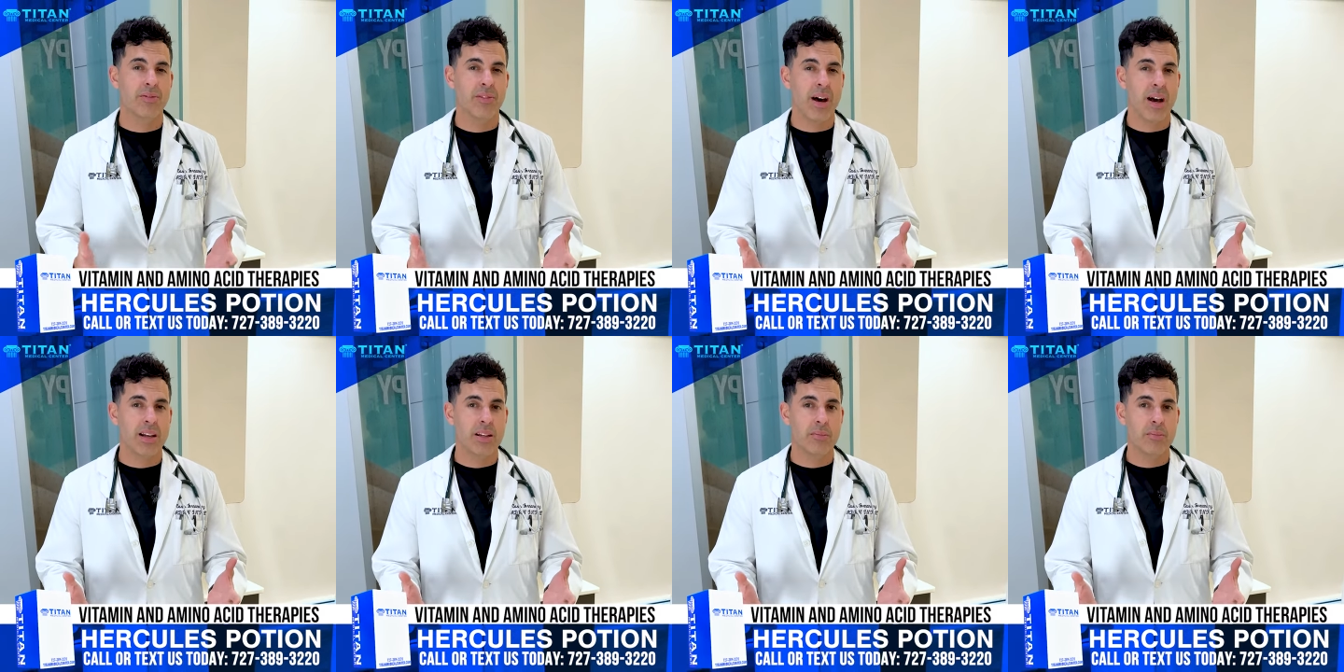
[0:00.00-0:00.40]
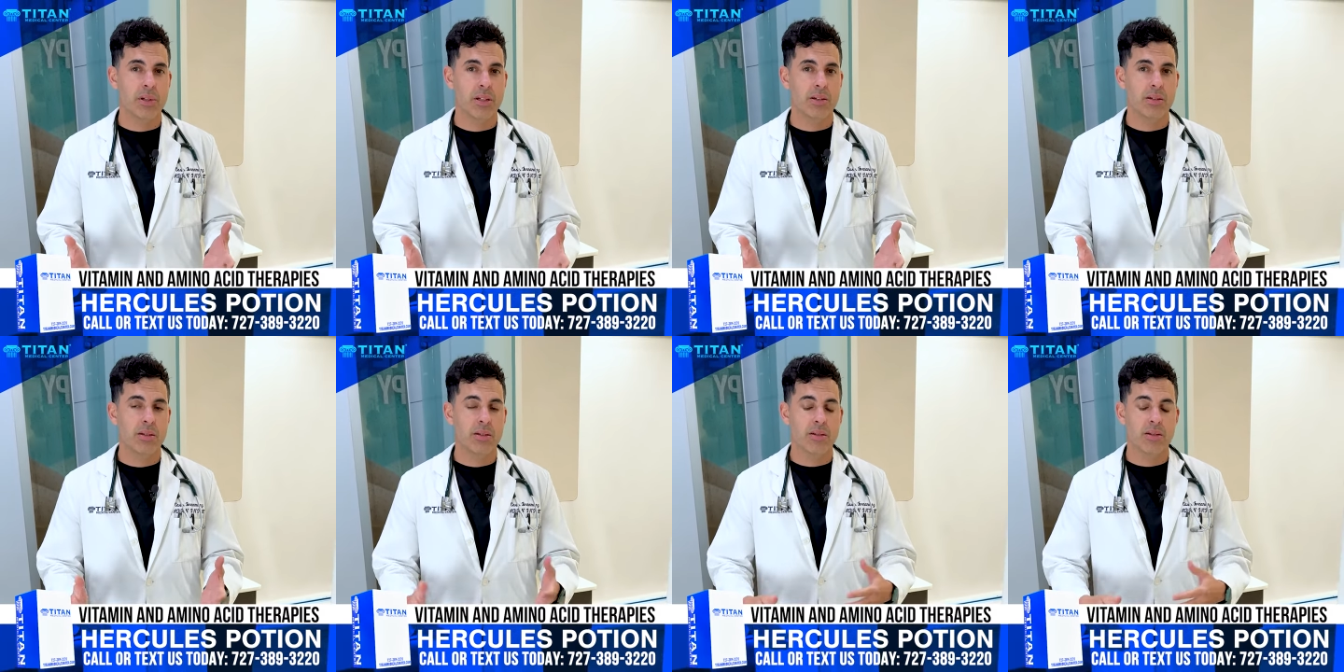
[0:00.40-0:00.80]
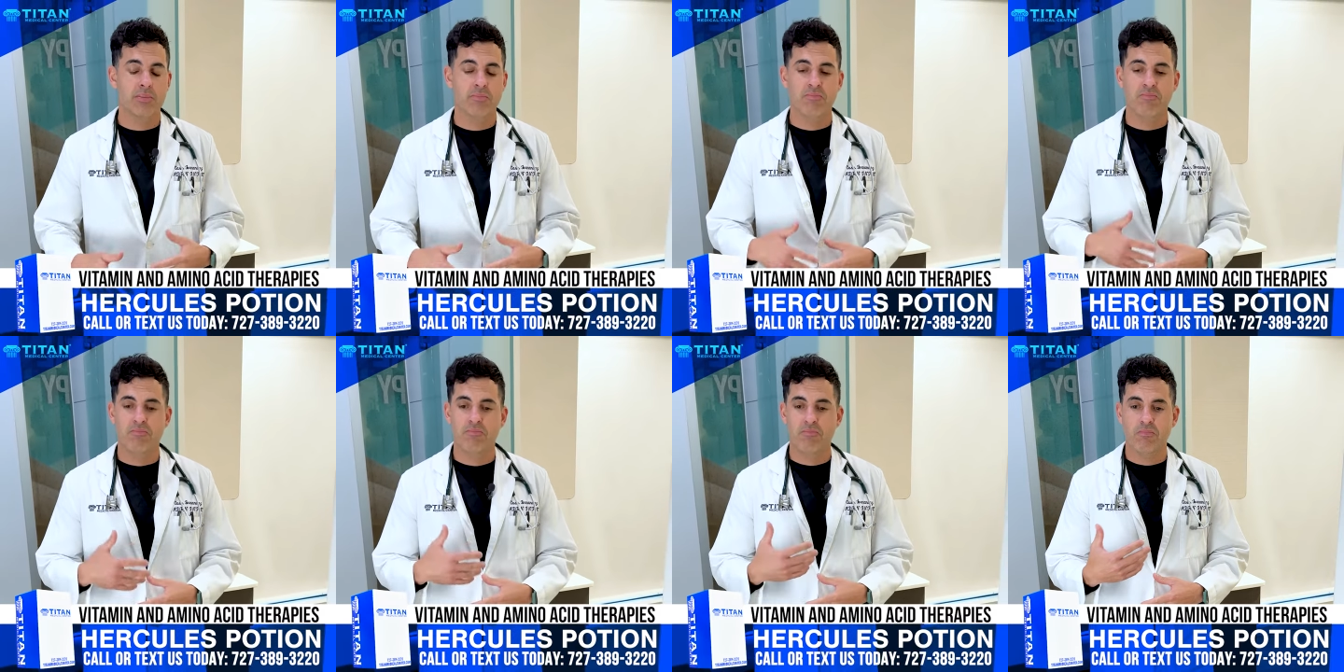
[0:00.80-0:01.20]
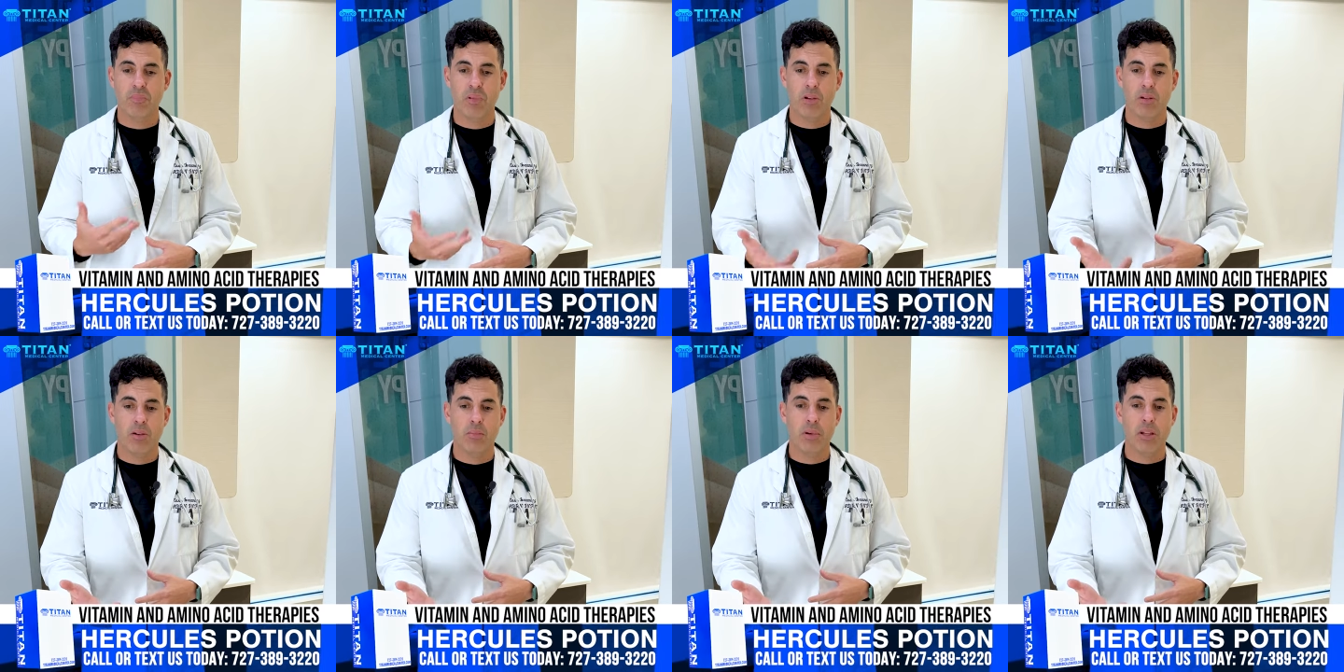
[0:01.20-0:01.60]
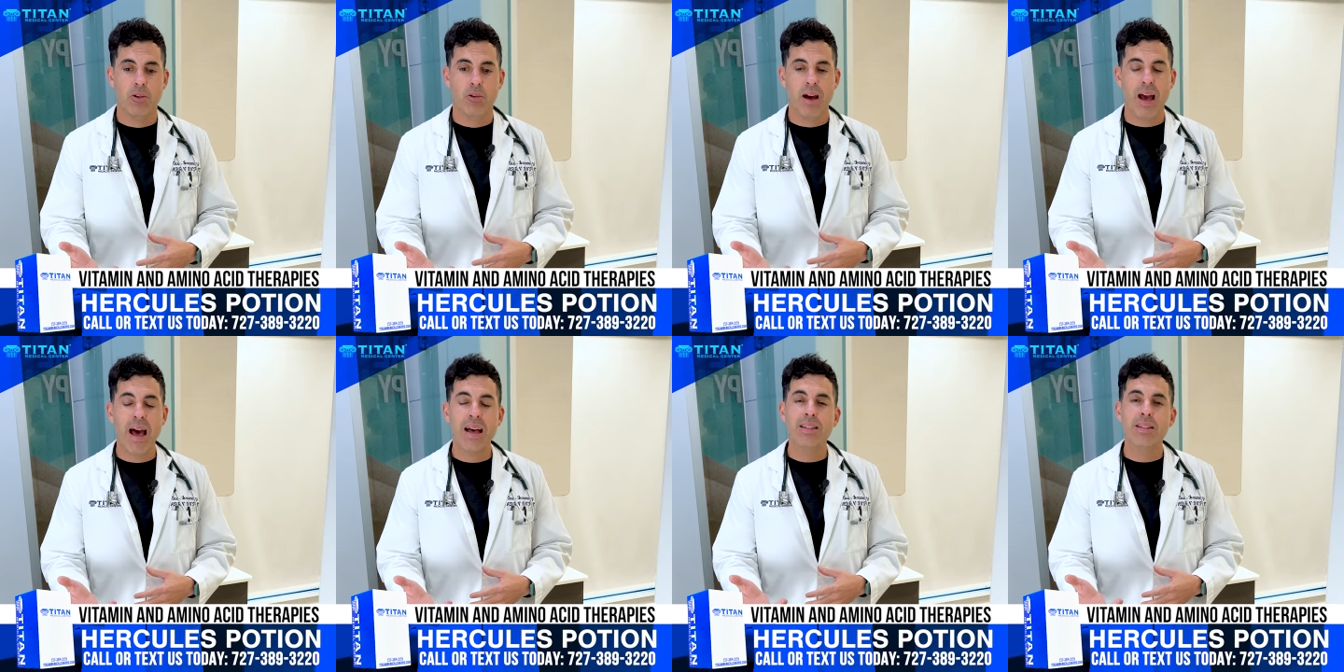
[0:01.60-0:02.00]
vitamins,
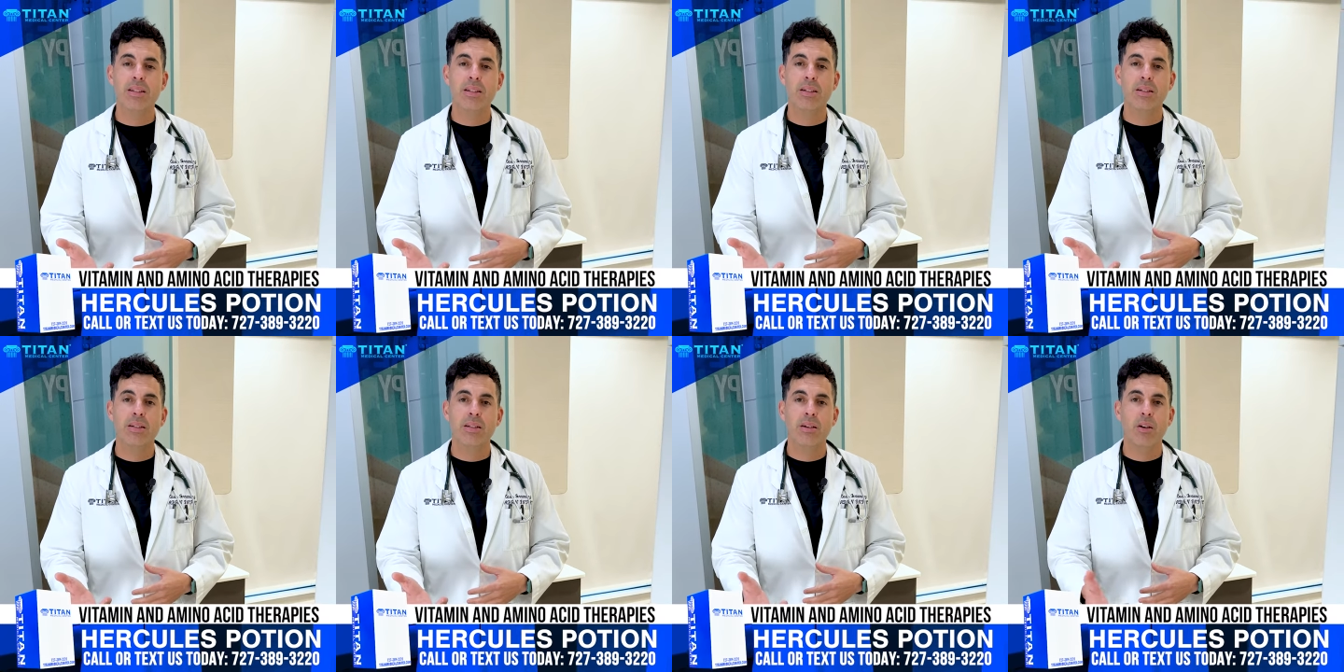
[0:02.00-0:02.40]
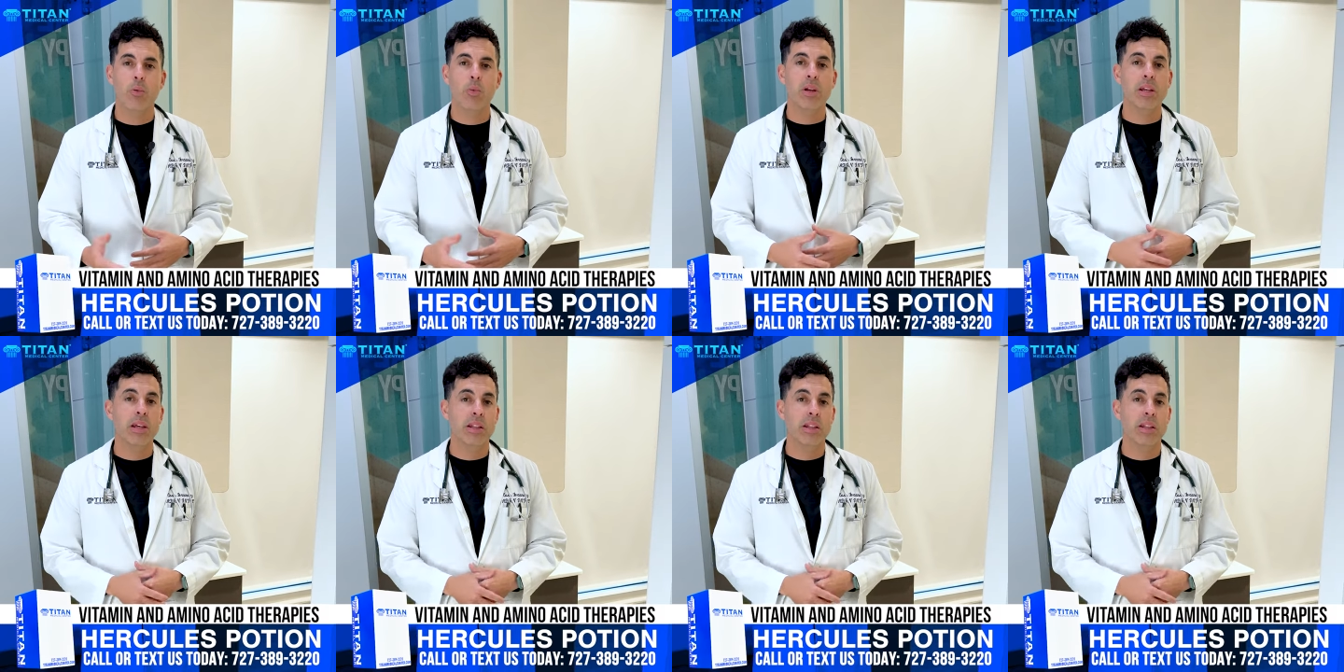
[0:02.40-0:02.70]
amino acids, we